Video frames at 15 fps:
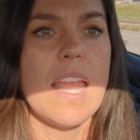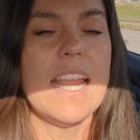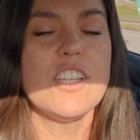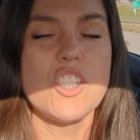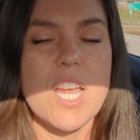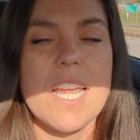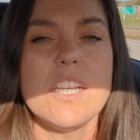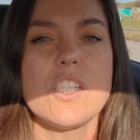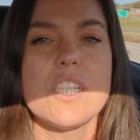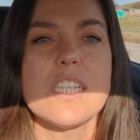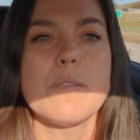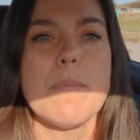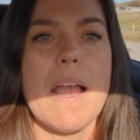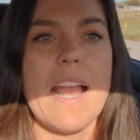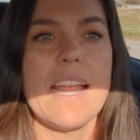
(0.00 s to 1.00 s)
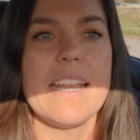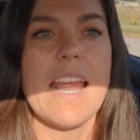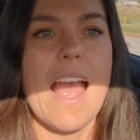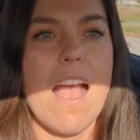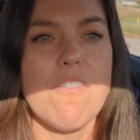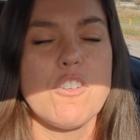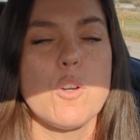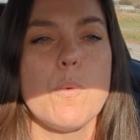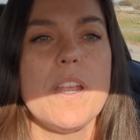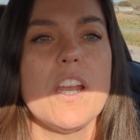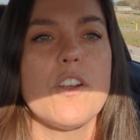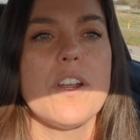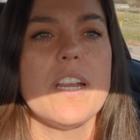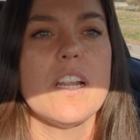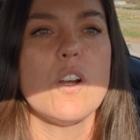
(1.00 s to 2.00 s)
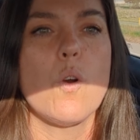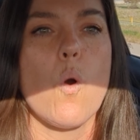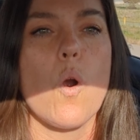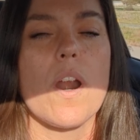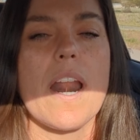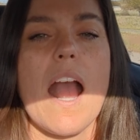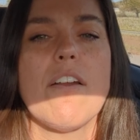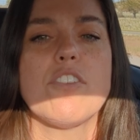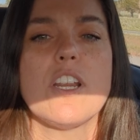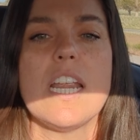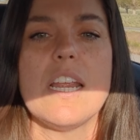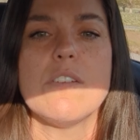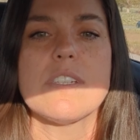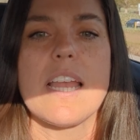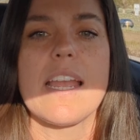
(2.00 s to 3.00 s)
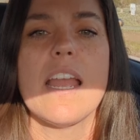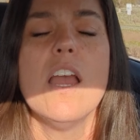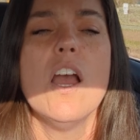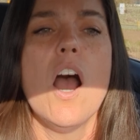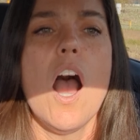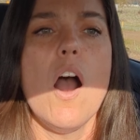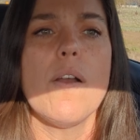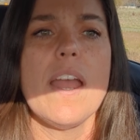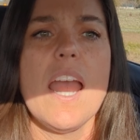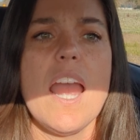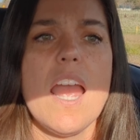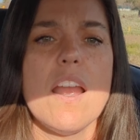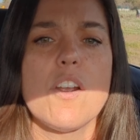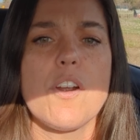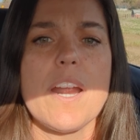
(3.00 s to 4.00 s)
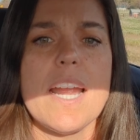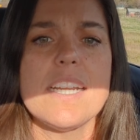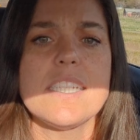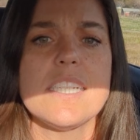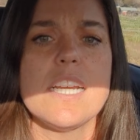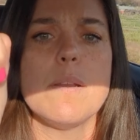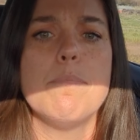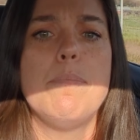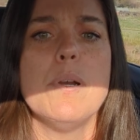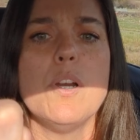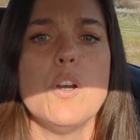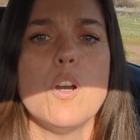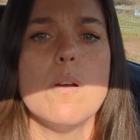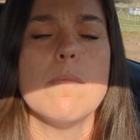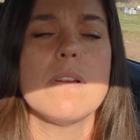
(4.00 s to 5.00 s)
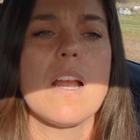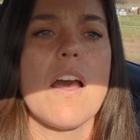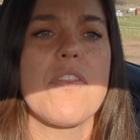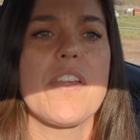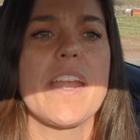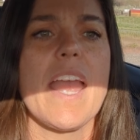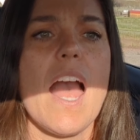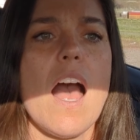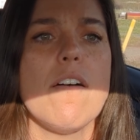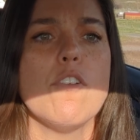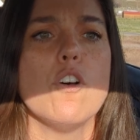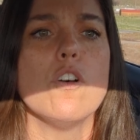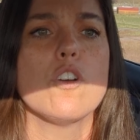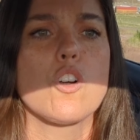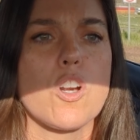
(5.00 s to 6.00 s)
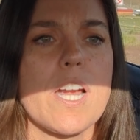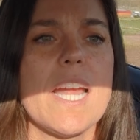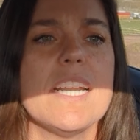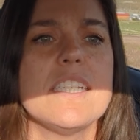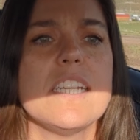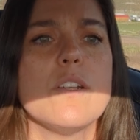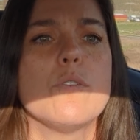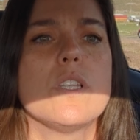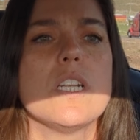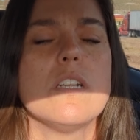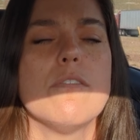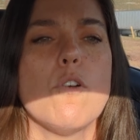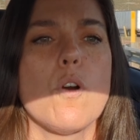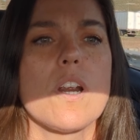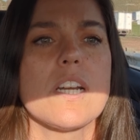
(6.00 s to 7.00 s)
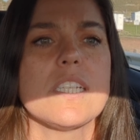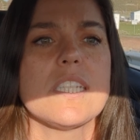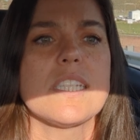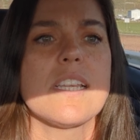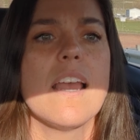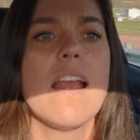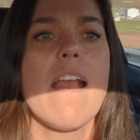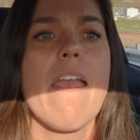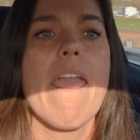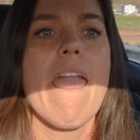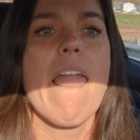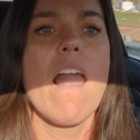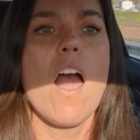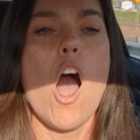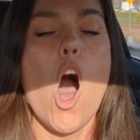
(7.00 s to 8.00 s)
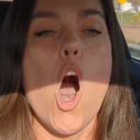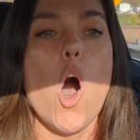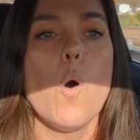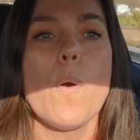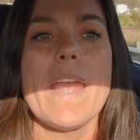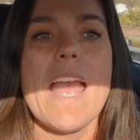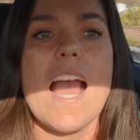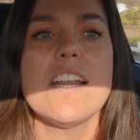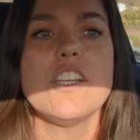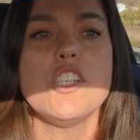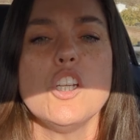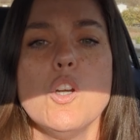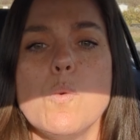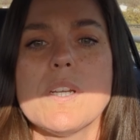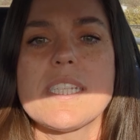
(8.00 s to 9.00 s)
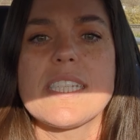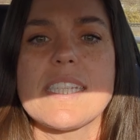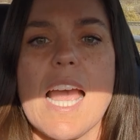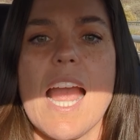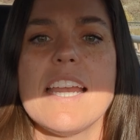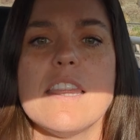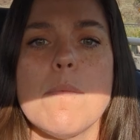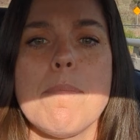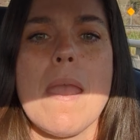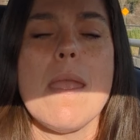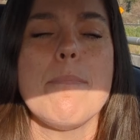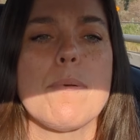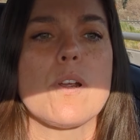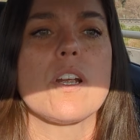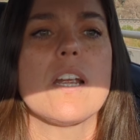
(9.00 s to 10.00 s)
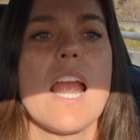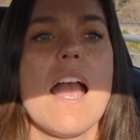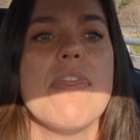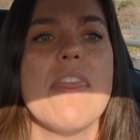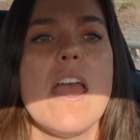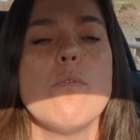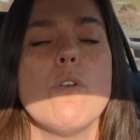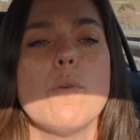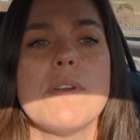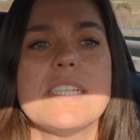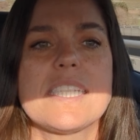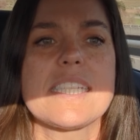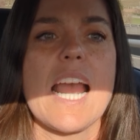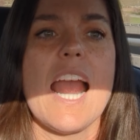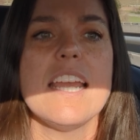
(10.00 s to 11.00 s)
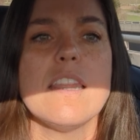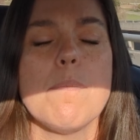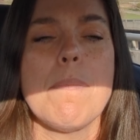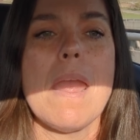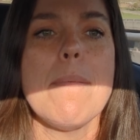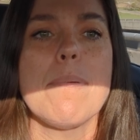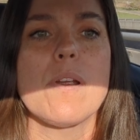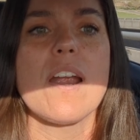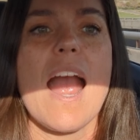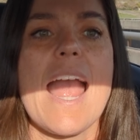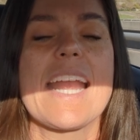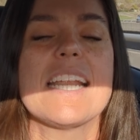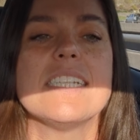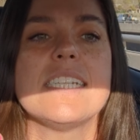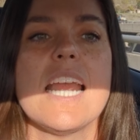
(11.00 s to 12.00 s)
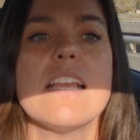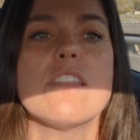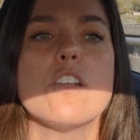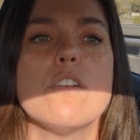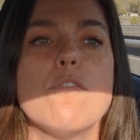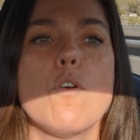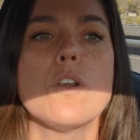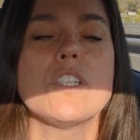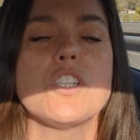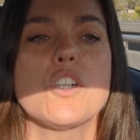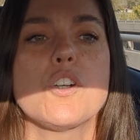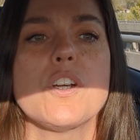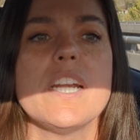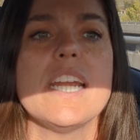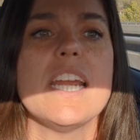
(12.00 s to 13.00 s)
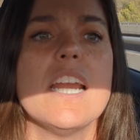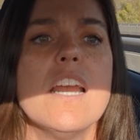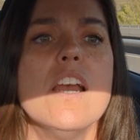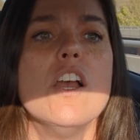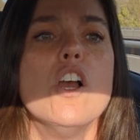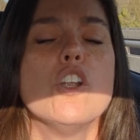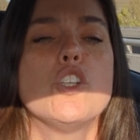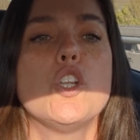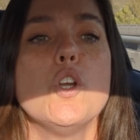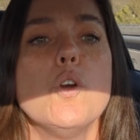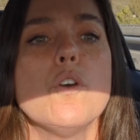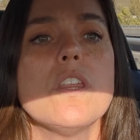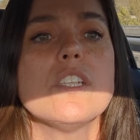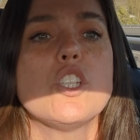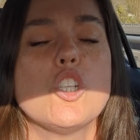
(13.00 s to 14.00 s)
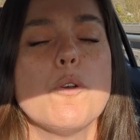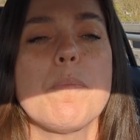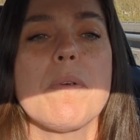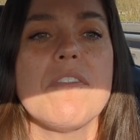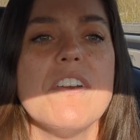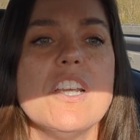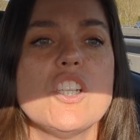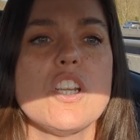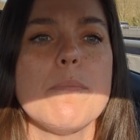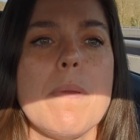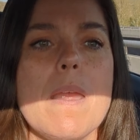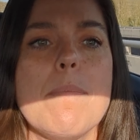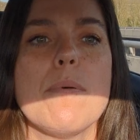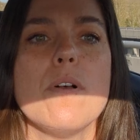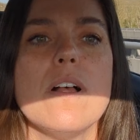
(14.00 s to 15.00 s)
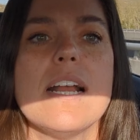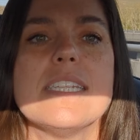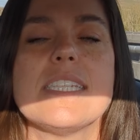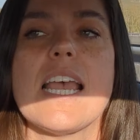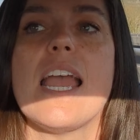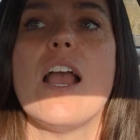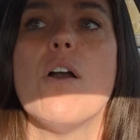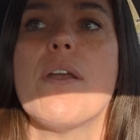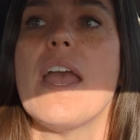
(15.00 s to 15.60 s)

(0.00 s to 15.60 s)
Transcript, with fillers: he changed his mind after we agreed in court, after he was like, okay, granted, boom, got the gavel, granted the divorce. All we had to do was sign the paper. And then when we sign the paper, I can take the divorce decree to the supervision people and say,